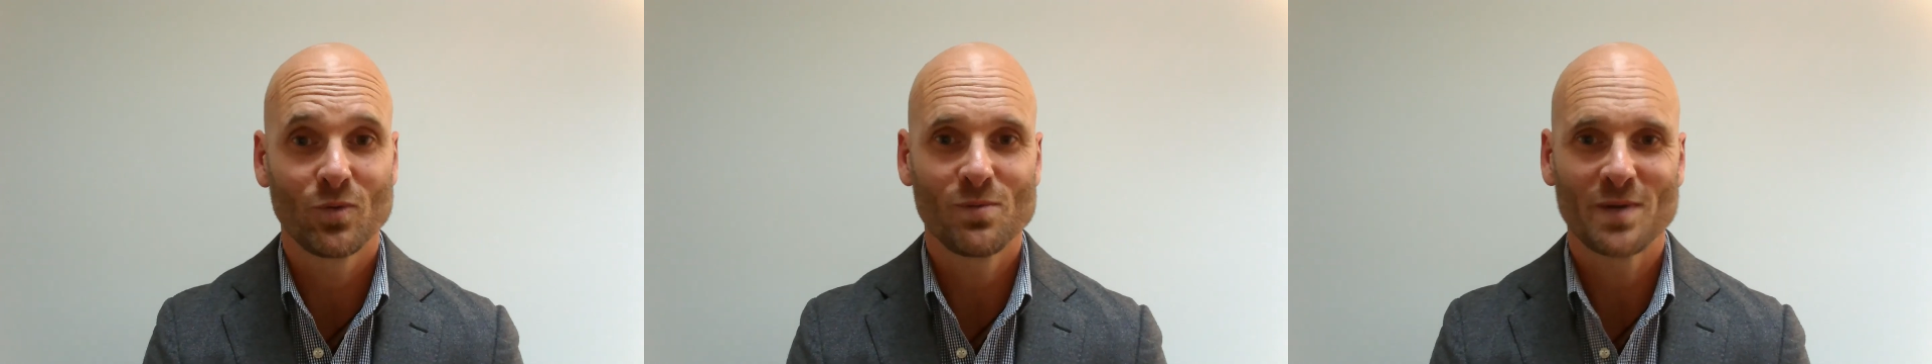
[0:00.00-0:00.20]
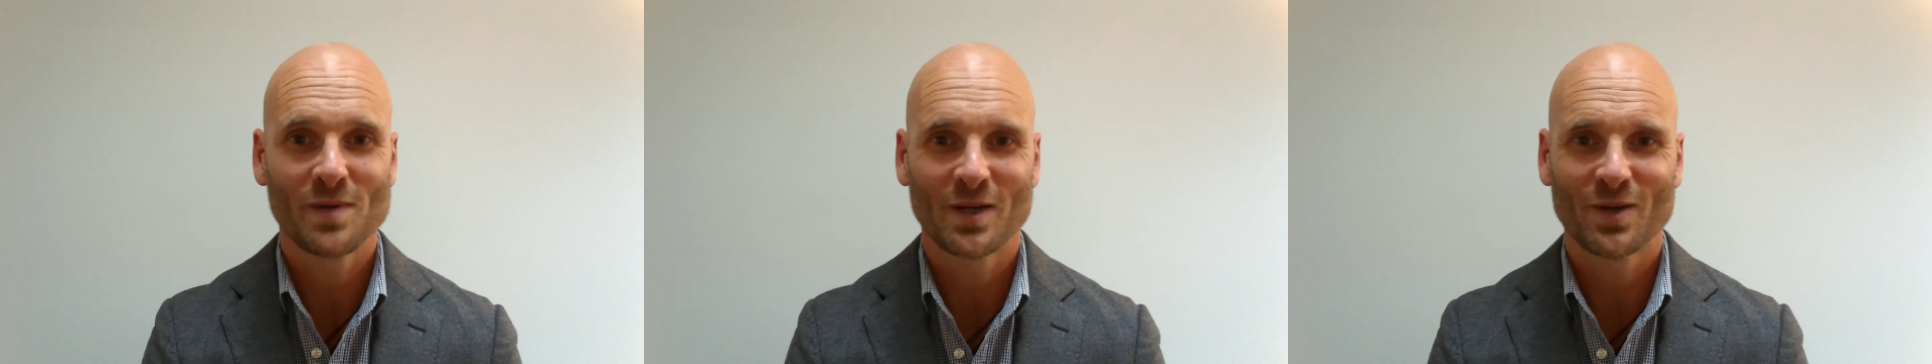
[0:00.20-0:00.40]

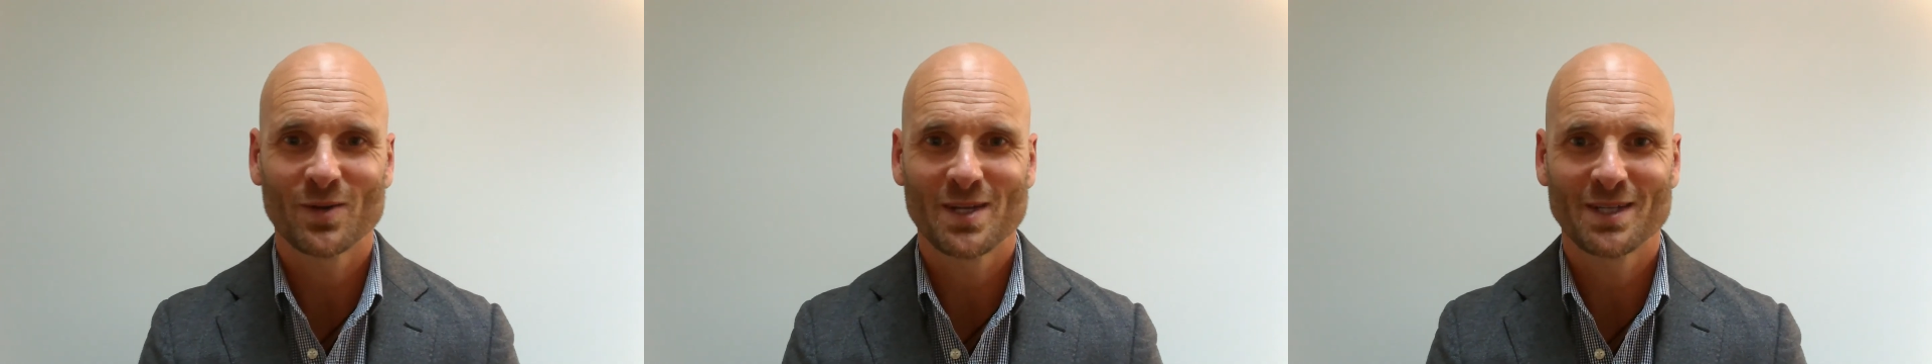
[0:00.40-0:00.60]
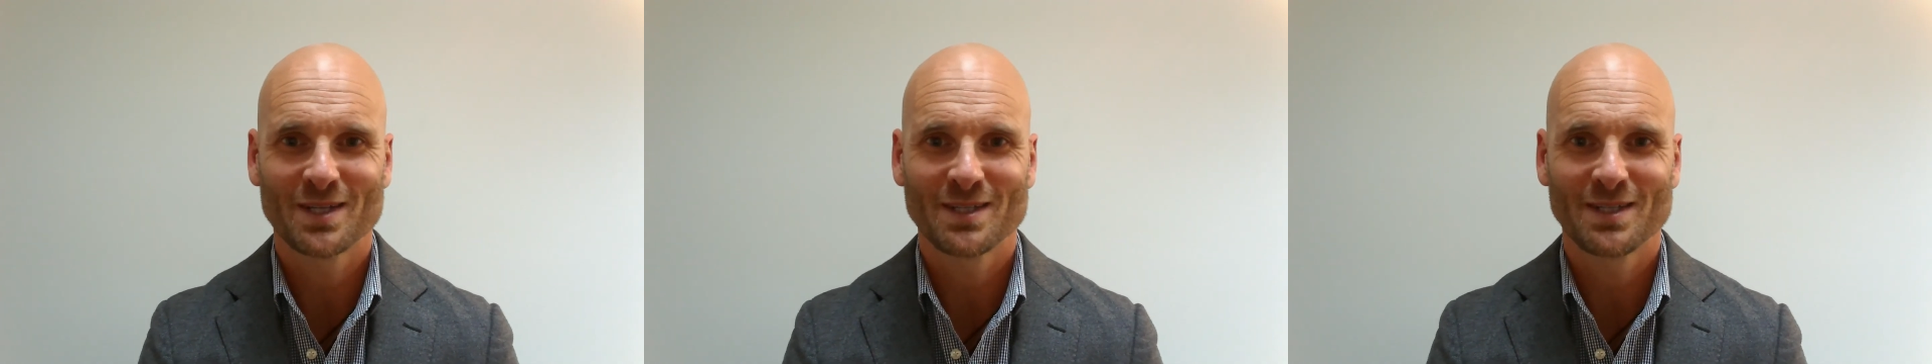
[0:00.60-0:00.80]
my
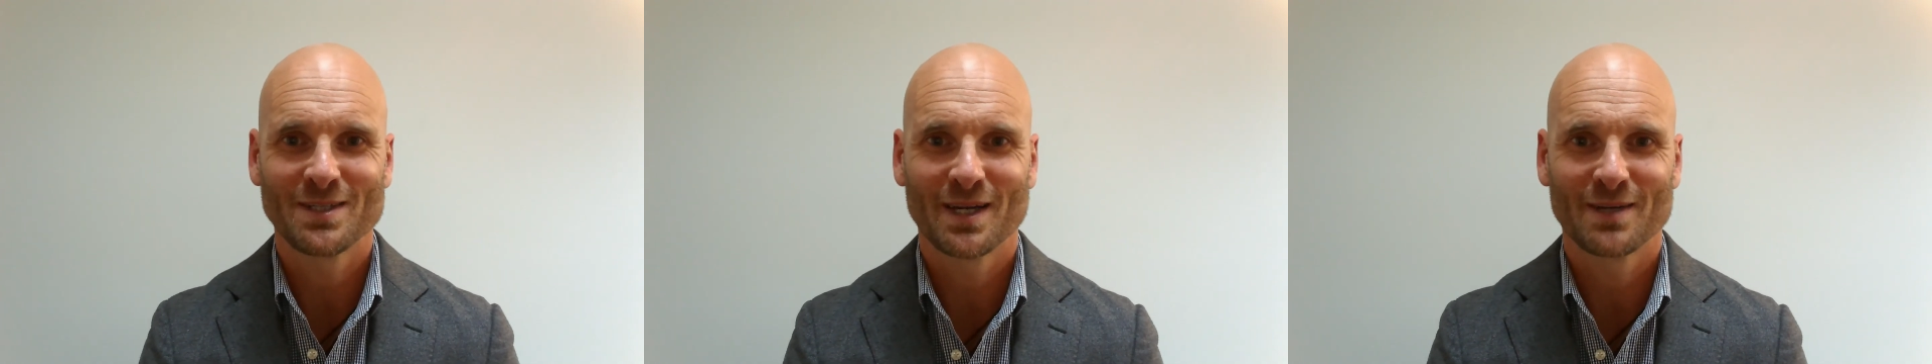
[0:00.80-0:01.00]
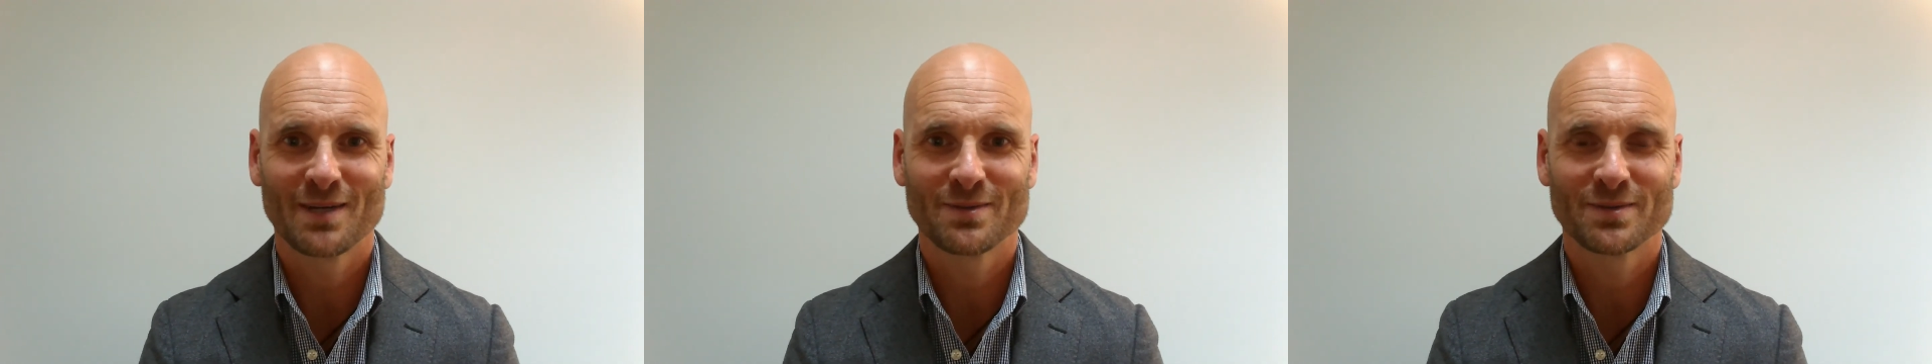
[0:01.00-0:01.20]
contact
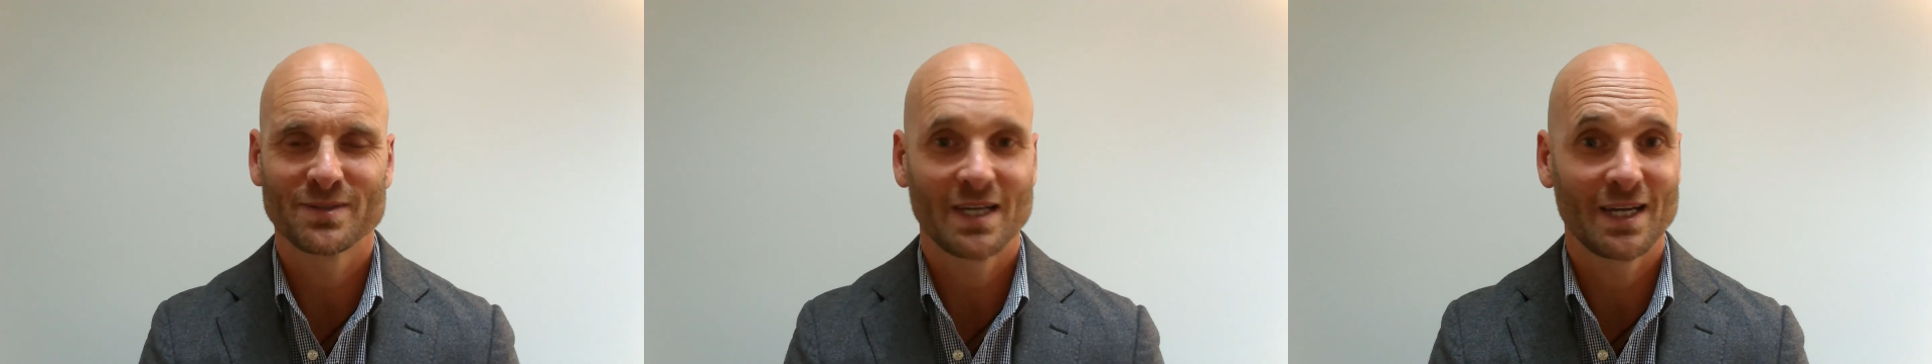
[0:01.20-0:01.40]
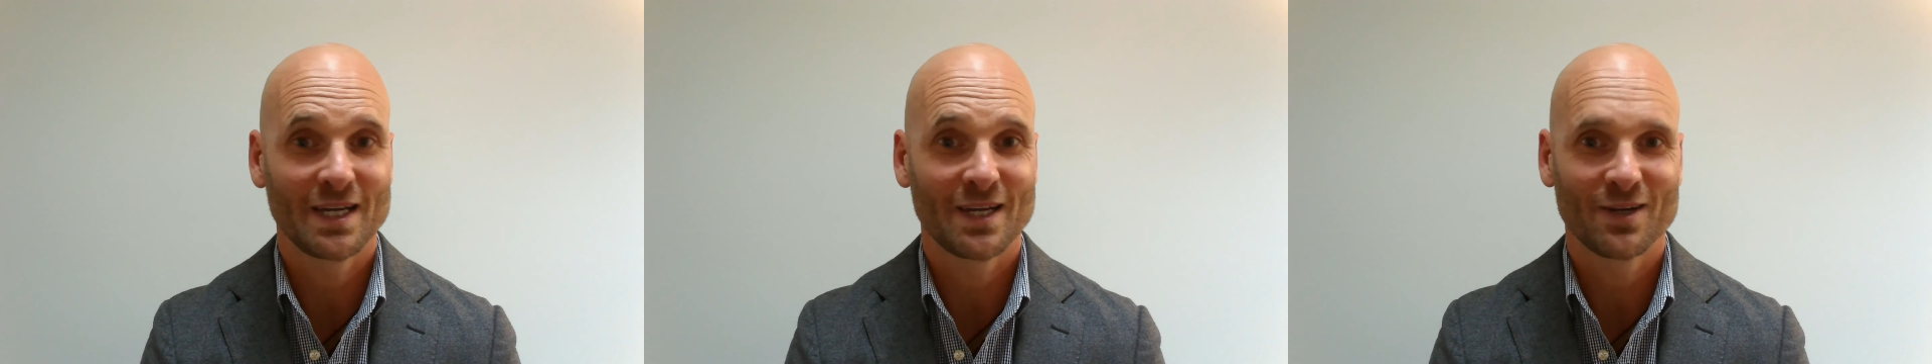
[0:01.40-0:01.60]
details
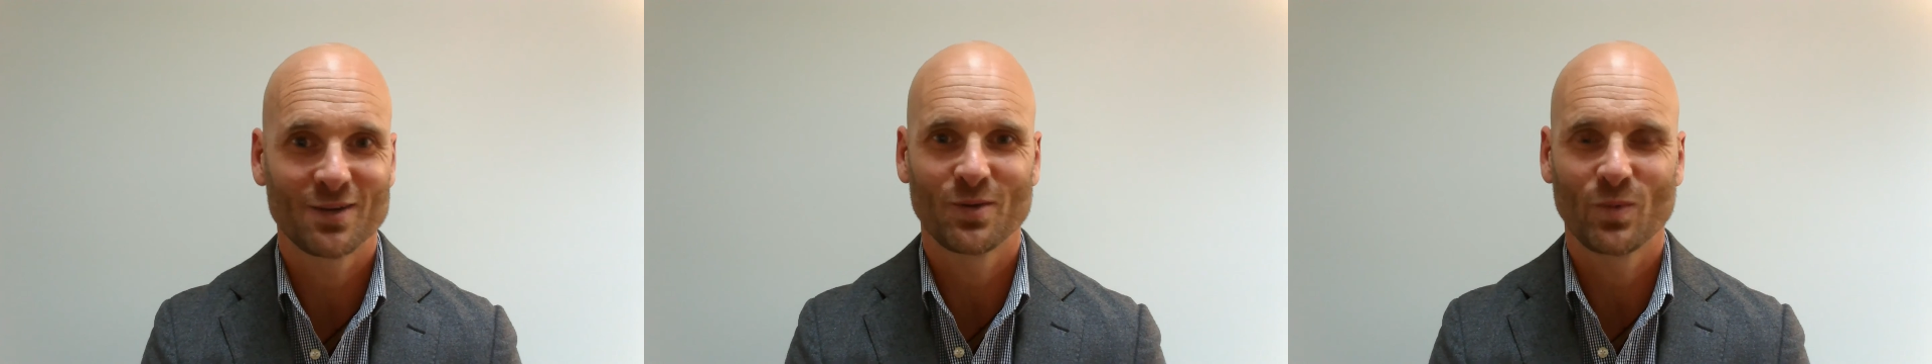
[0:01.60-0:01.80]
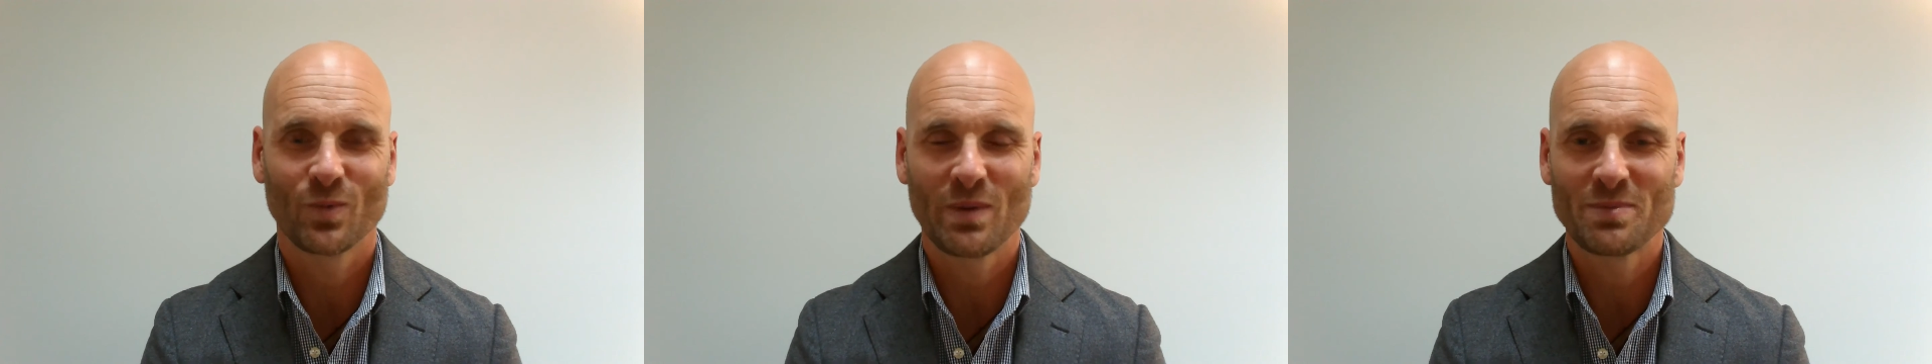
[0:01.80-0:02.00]
are on
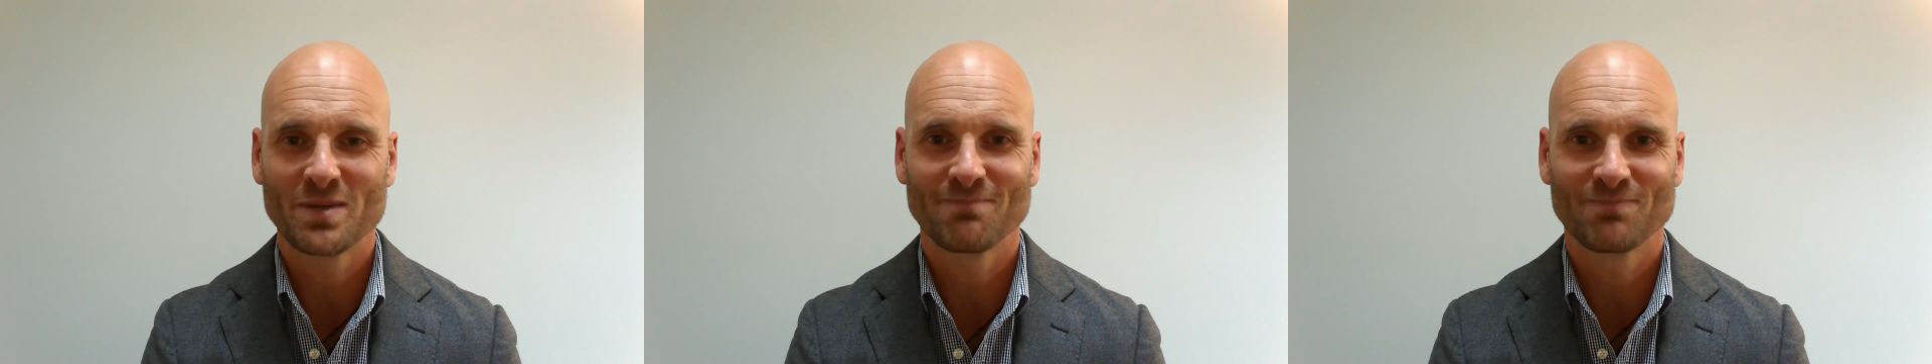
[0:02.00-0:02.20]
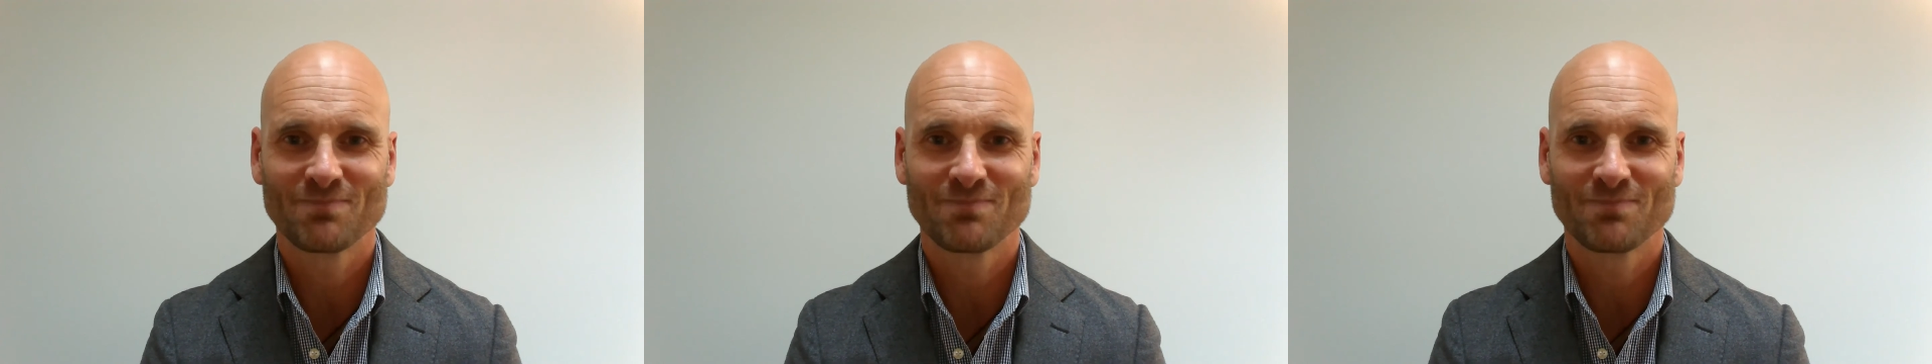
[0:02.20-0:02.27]
the website.